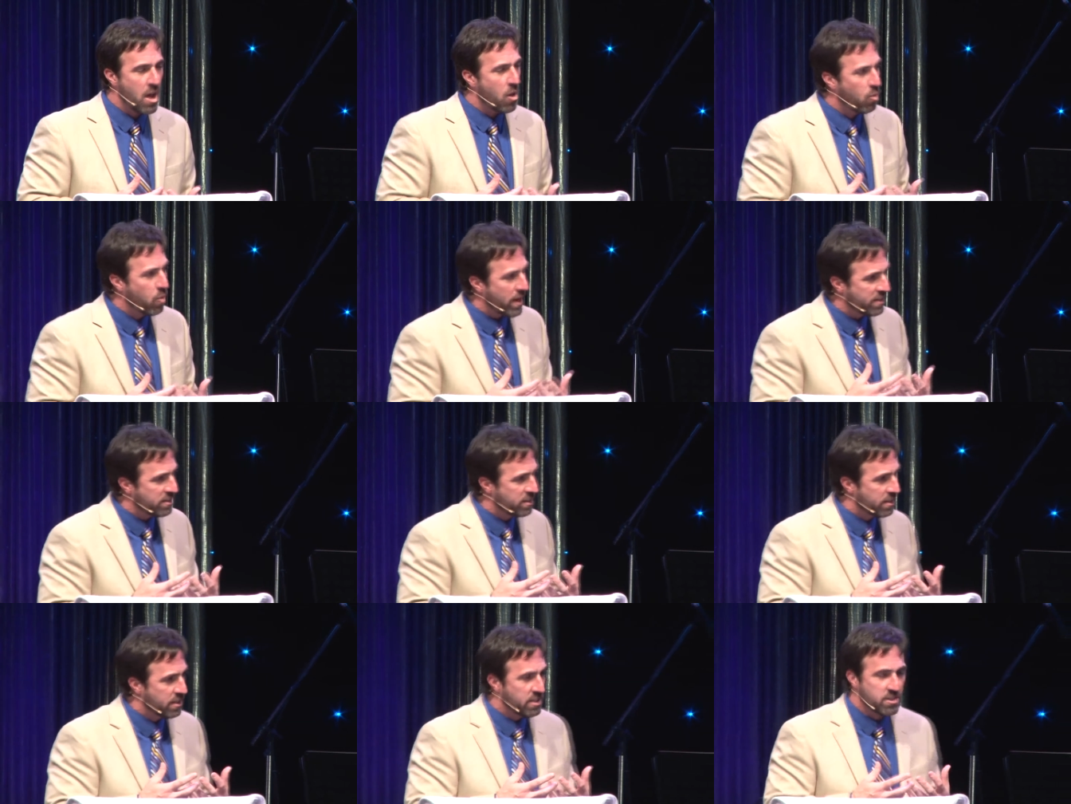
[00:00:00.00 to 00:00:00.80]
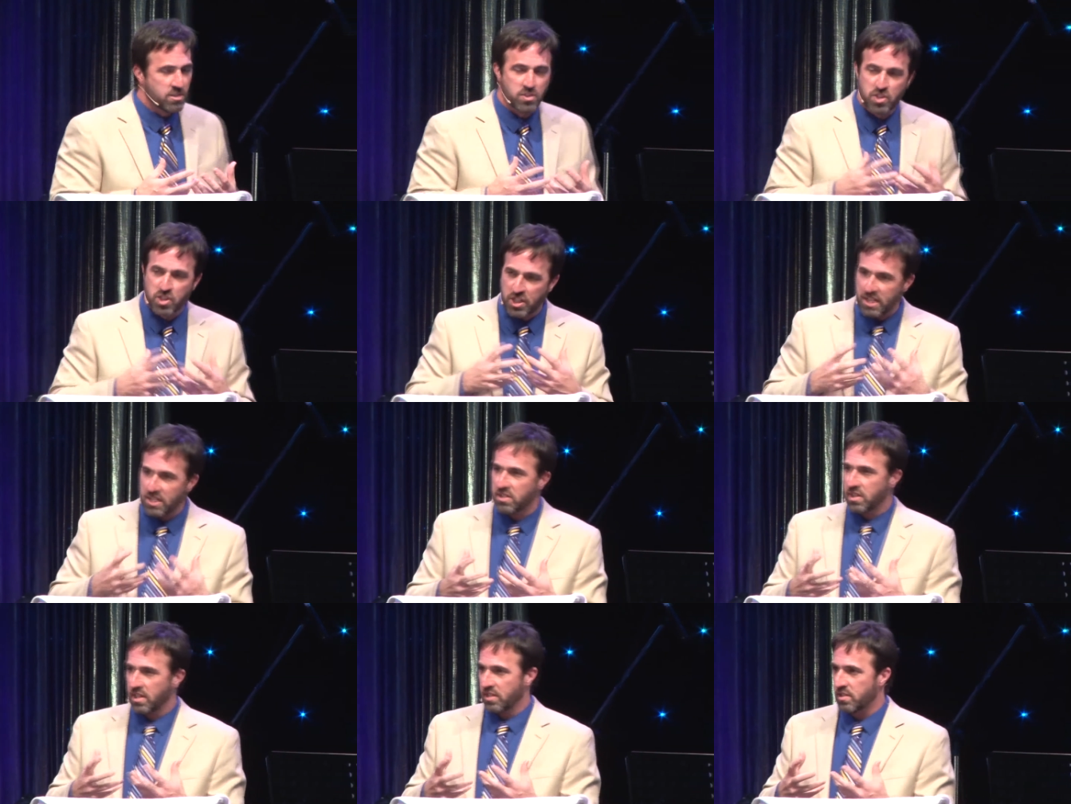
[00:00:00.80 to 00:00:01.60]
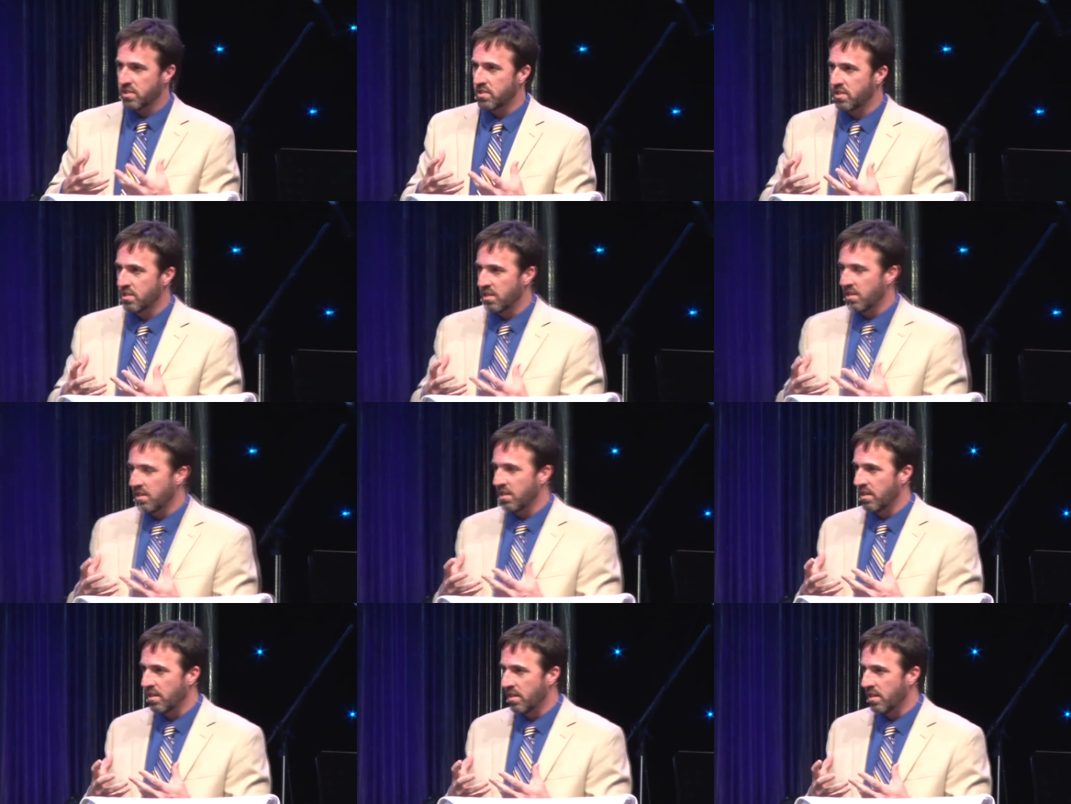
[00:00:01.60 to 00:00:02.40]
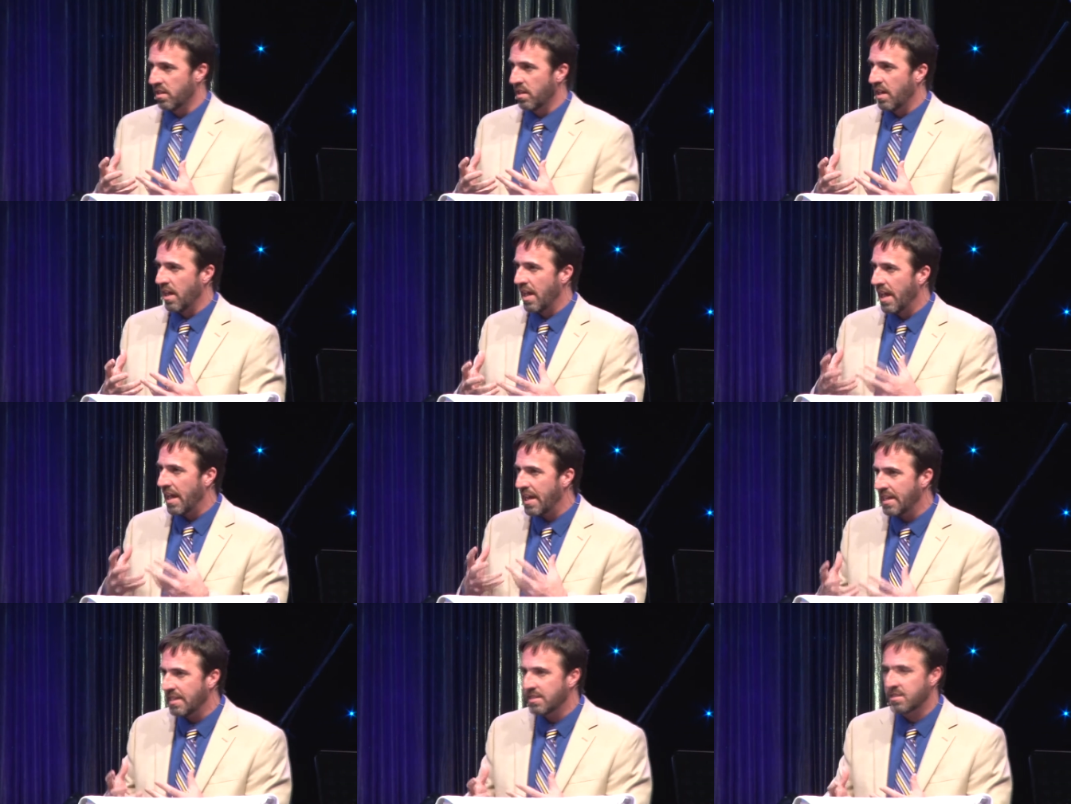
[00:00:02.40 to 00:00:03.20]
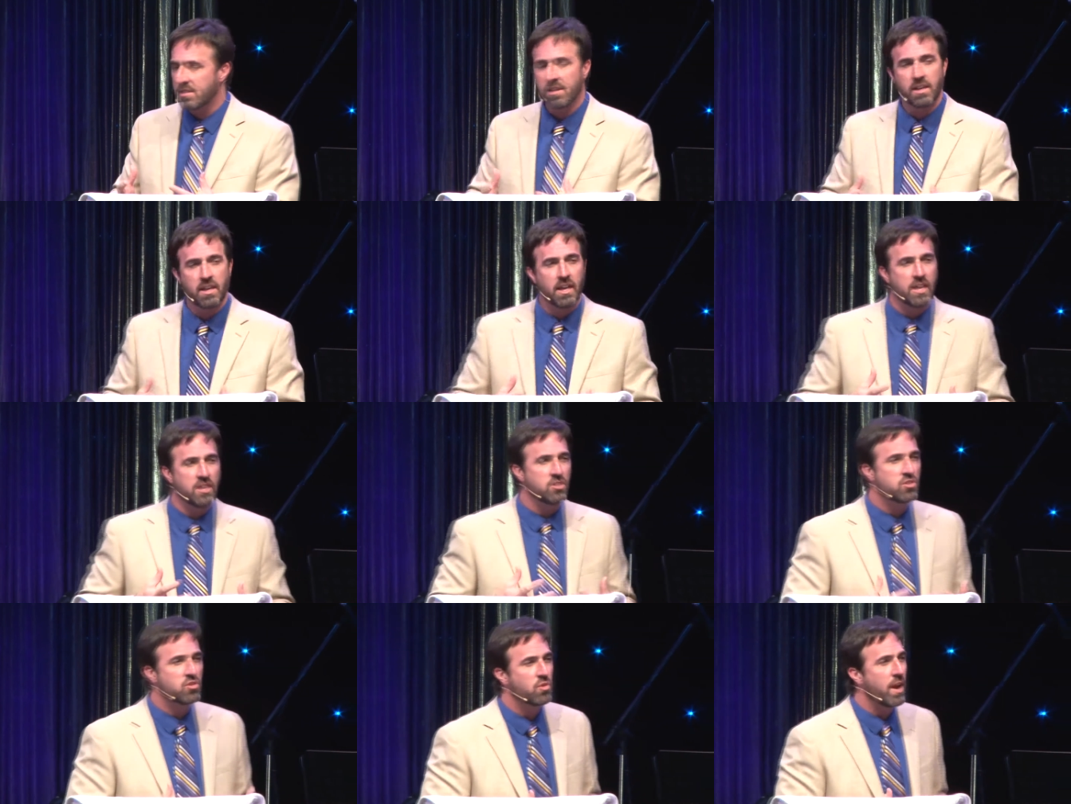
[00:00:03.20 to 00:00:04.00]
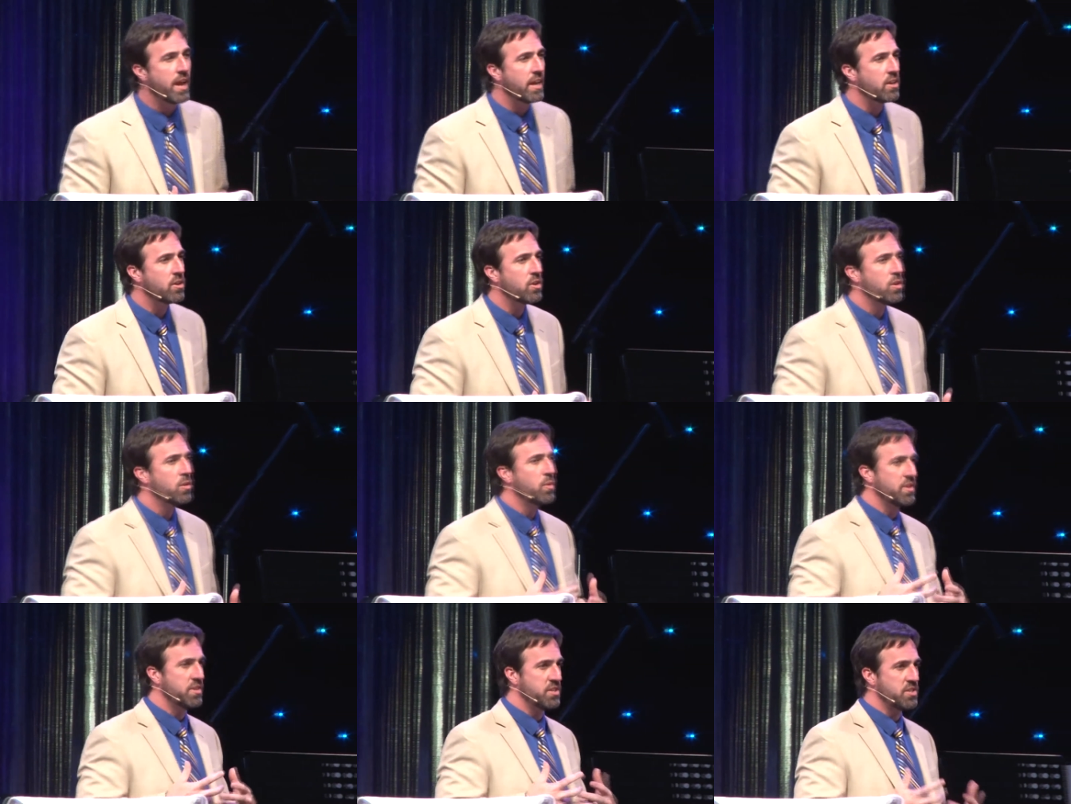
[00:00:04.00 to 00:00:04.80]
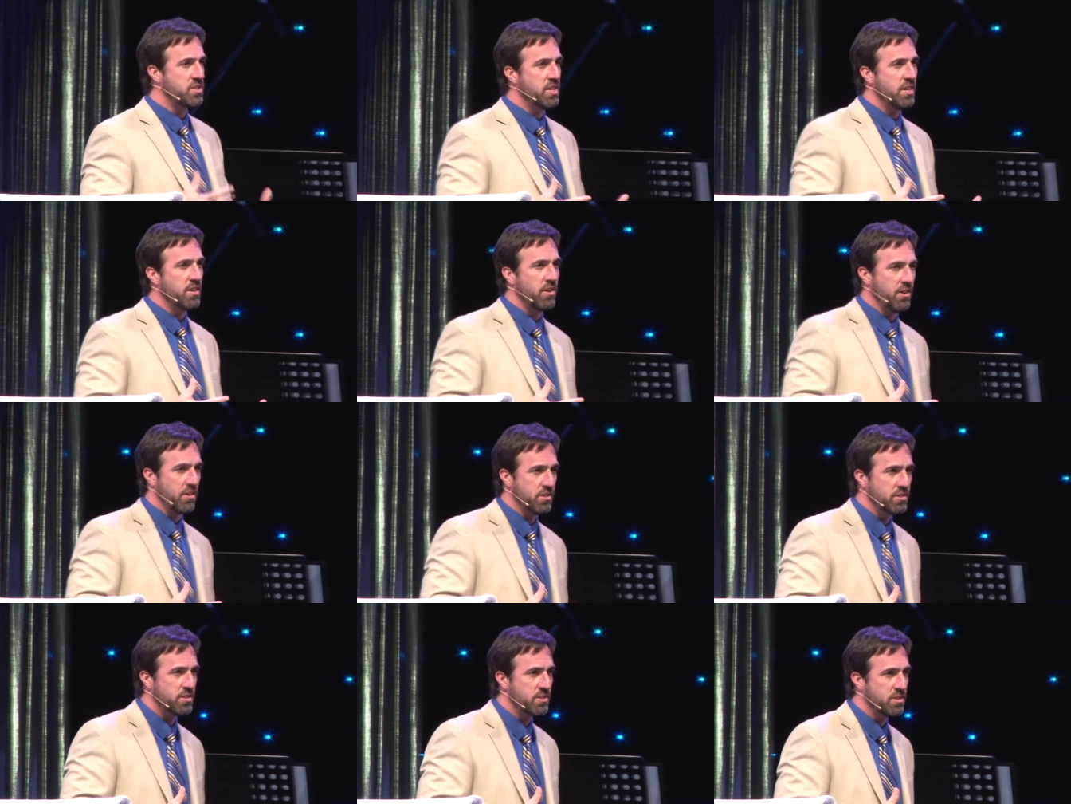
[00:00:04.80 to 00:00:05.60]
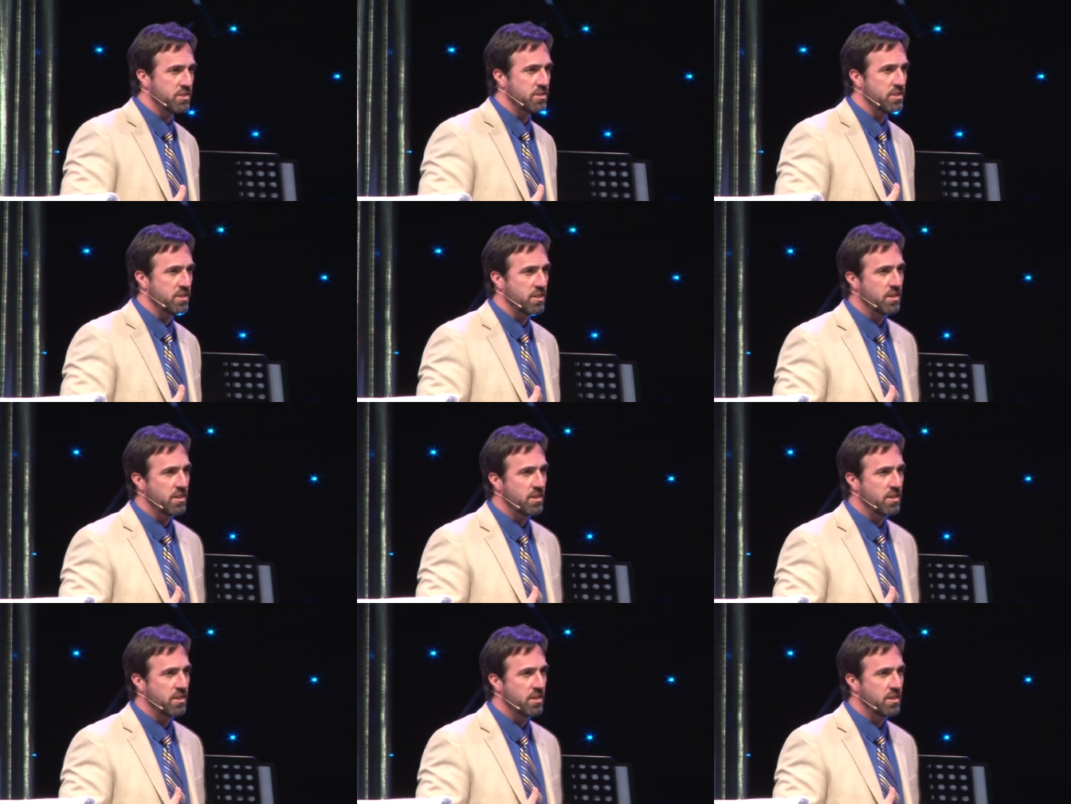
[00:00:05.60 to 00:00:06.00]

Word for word: When Jesus ate and drank with sinners,